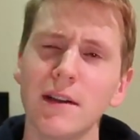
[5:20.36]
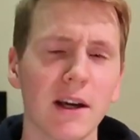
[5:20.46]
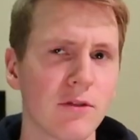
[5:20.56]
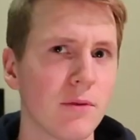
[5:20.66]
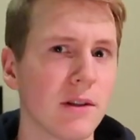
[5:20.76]

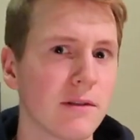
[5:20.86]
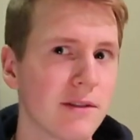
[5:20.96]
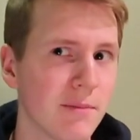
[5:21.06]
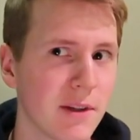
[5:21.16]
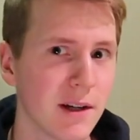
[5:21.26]
next week.
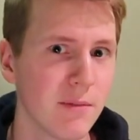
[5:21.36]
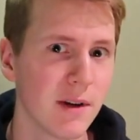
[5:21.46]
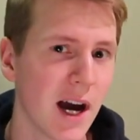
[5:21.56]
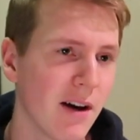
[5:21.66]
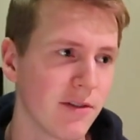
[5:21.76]
Sometime
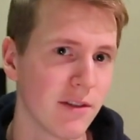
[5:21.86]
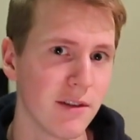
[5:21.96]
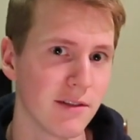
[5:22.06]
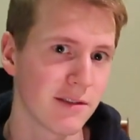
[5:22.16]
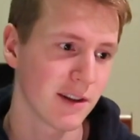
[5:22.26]
yeah. after
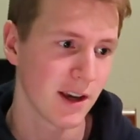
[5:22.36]
this.